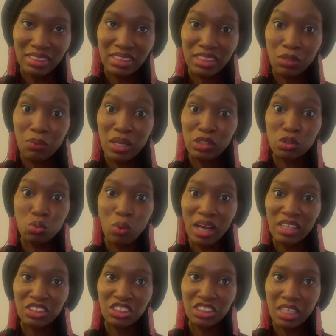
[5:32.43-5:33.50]
They were so
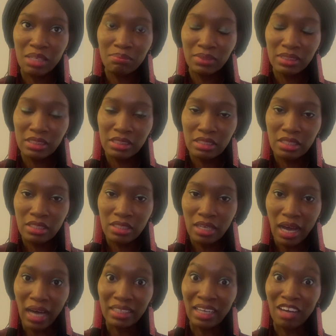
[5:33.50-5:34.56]
ashamed and